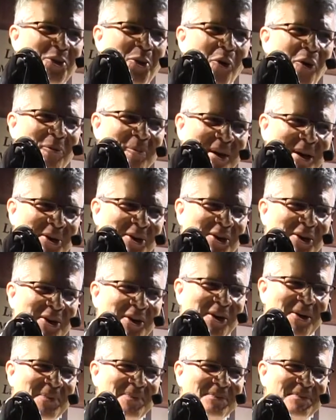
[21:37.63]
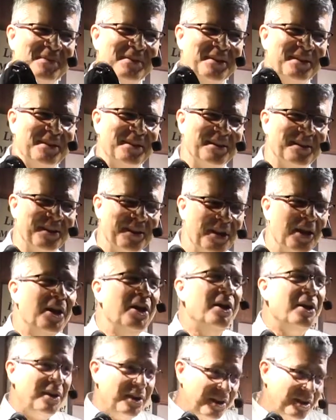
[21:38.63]
gourmet cooker.
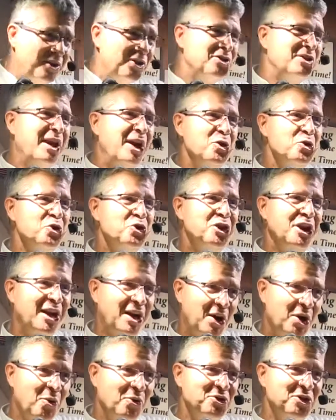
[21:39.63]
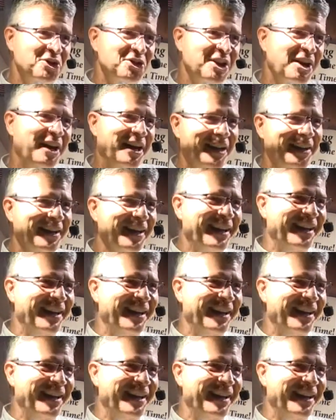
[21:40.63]
Stay in your seat. I know it's exciting.